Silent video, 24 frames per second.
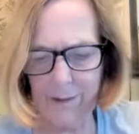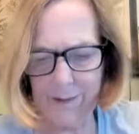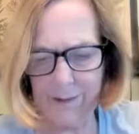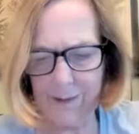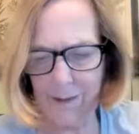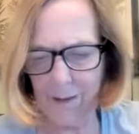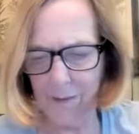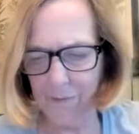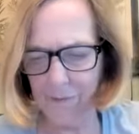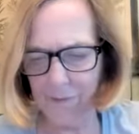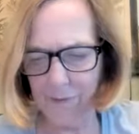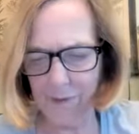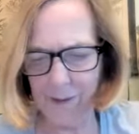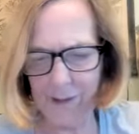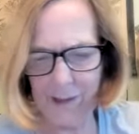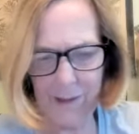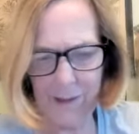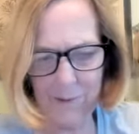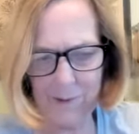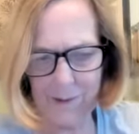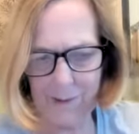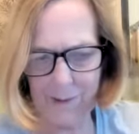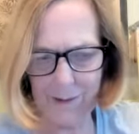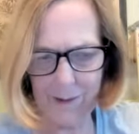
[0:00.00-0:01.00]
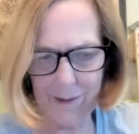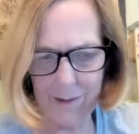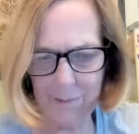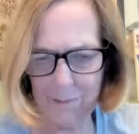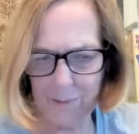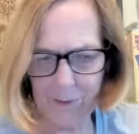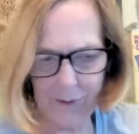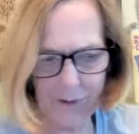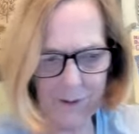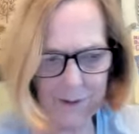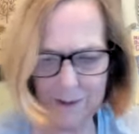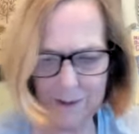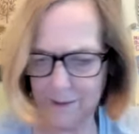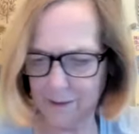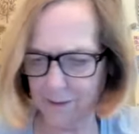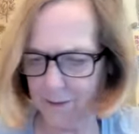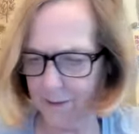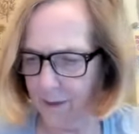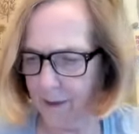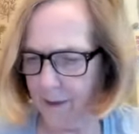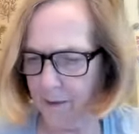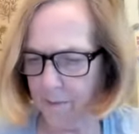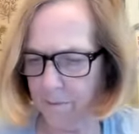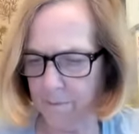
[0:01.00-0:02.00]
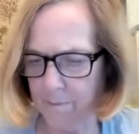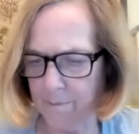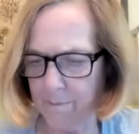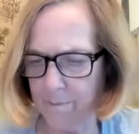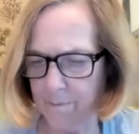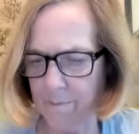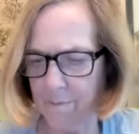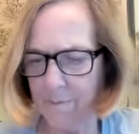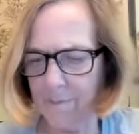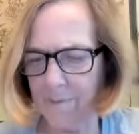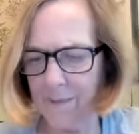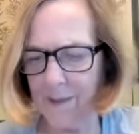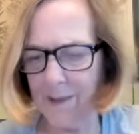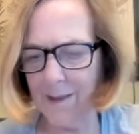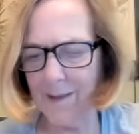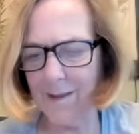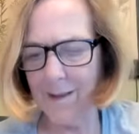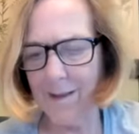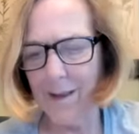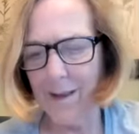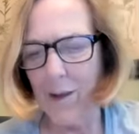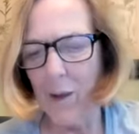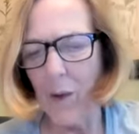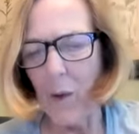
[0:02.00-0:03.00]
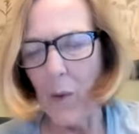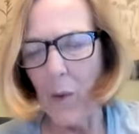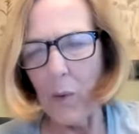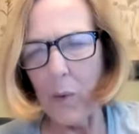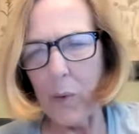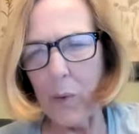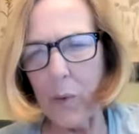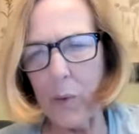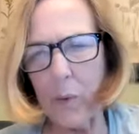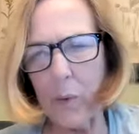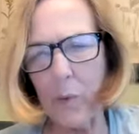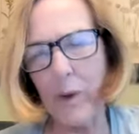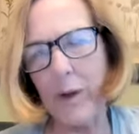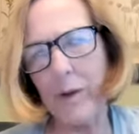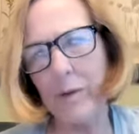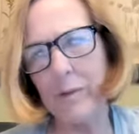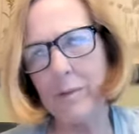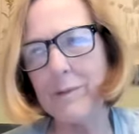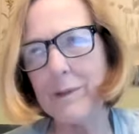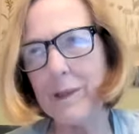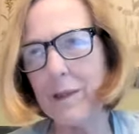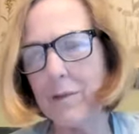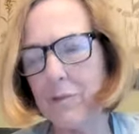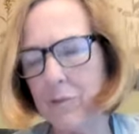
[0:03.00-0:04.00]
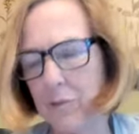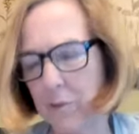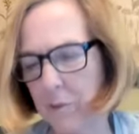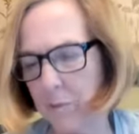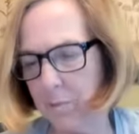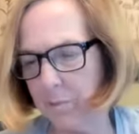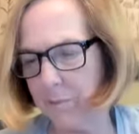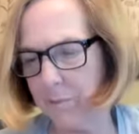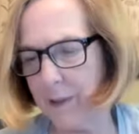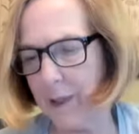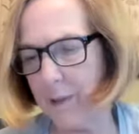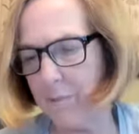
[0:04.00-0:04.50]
was so funny with the numbers yesterday. Well, day four.